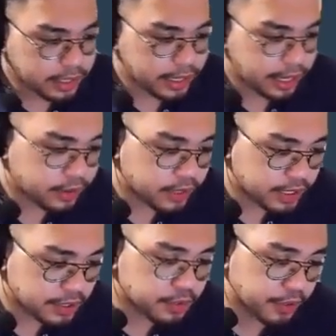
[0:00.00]
At
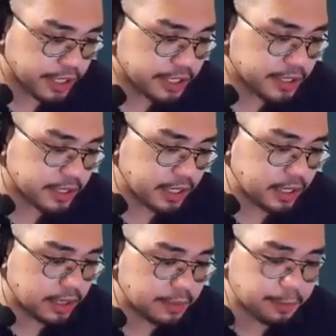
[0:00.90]
its worst,
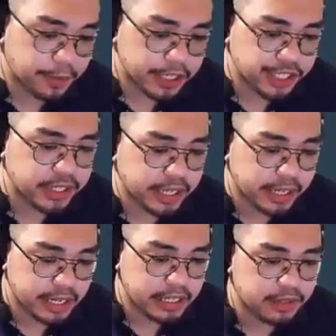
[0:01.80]
depression can
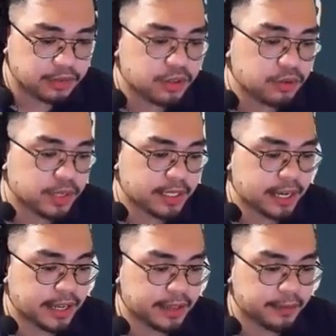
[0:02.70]
lead to
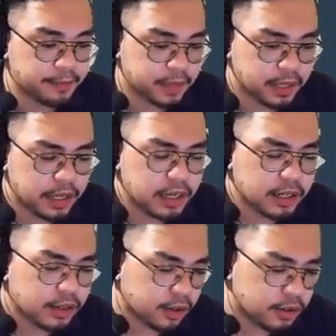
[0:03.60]
suicide.
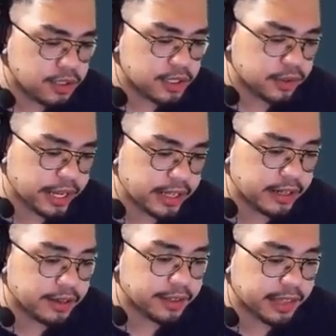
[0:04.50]
Close to
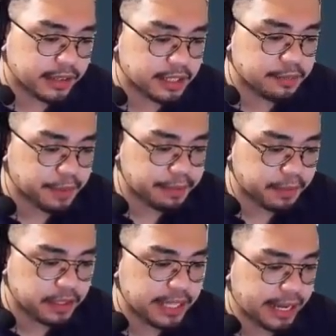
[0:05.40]
800,000
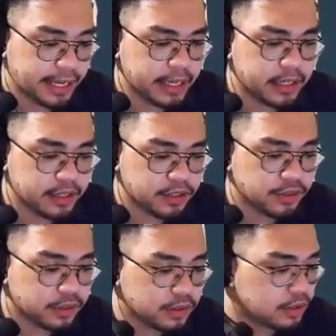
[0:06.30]
people die due
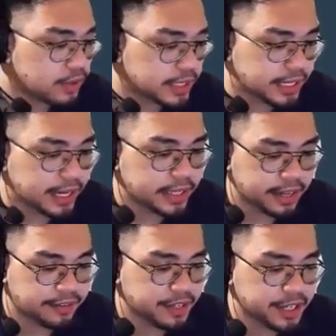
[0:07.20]
to suicide
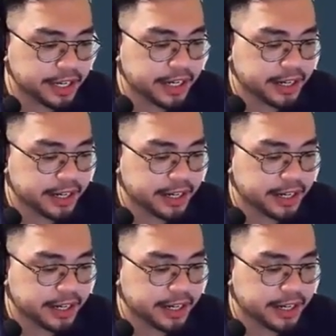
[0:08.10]
every year.